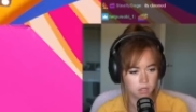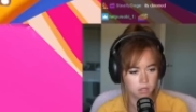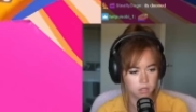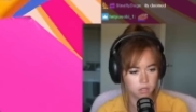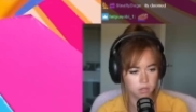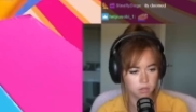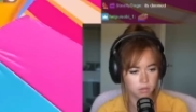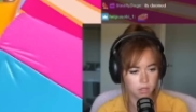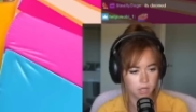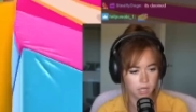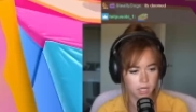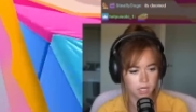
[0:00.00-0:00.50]

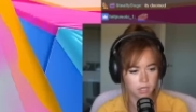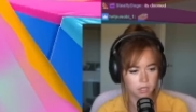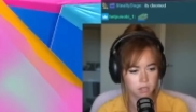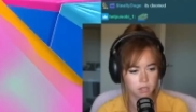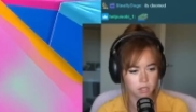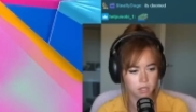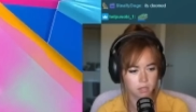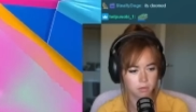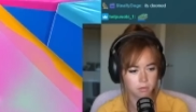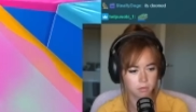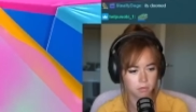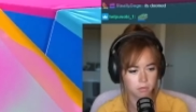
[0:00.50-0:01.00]
Dude, I hate this
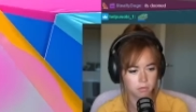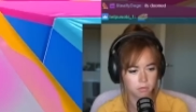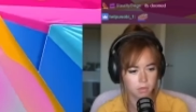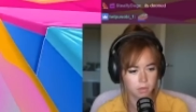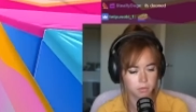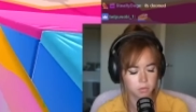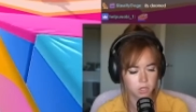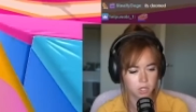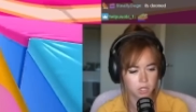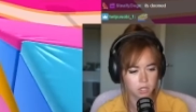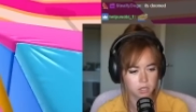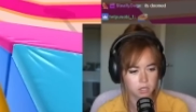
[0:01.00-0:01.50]
game. I'm
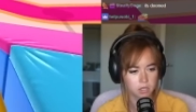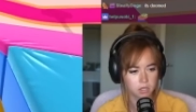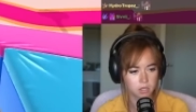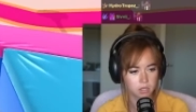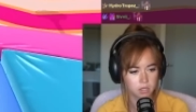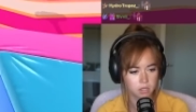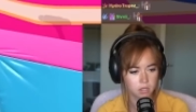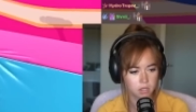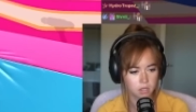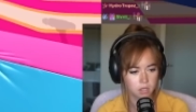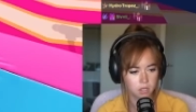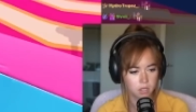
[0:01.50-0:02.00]
stressed.
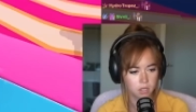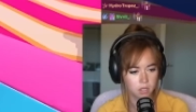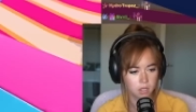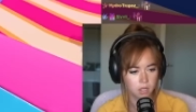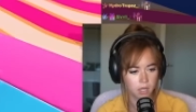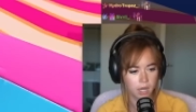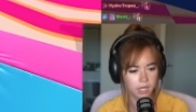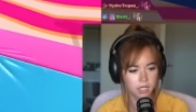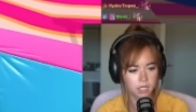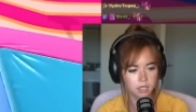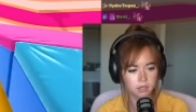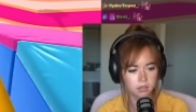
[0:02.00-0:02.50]

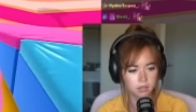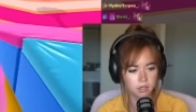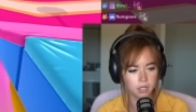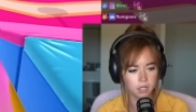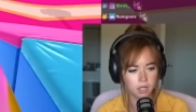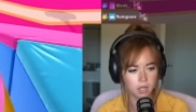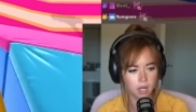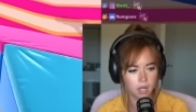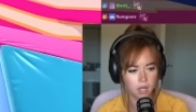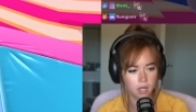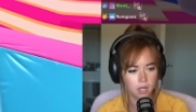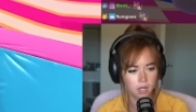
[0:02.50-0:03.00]
I made I it, I
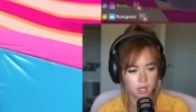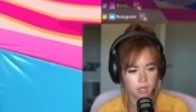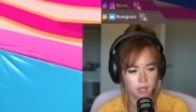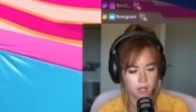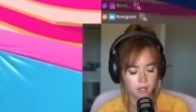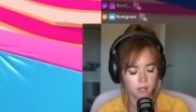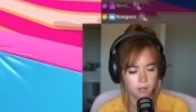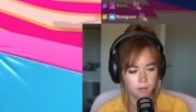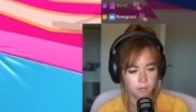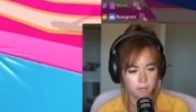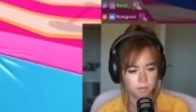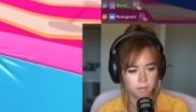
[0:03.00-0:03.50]
made it, I made
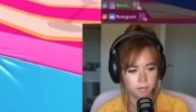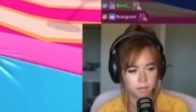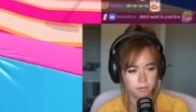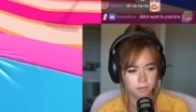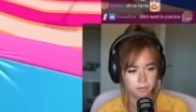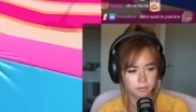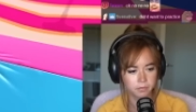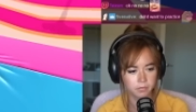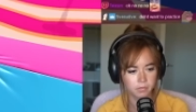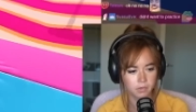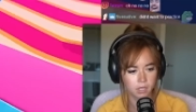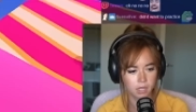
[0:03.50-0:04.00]
it, I made it, I made
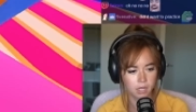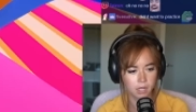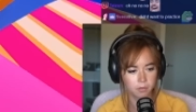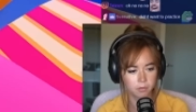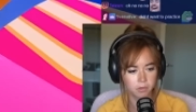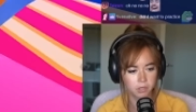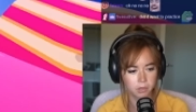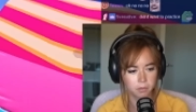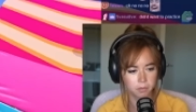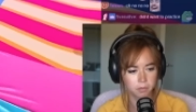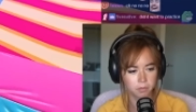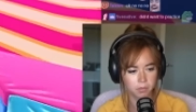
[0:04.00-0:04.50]
it. I'm
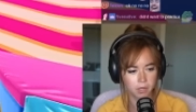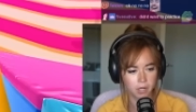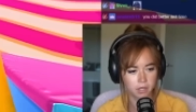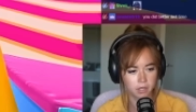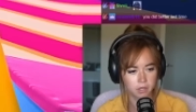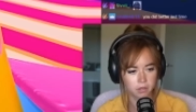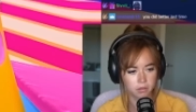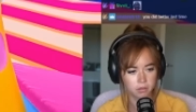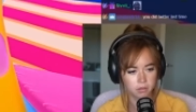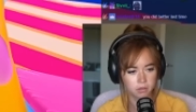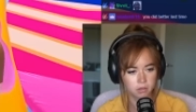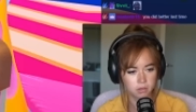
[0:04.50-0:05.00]
really proud of
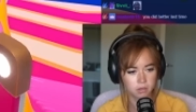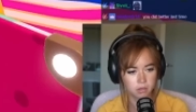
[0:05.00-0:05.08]
you.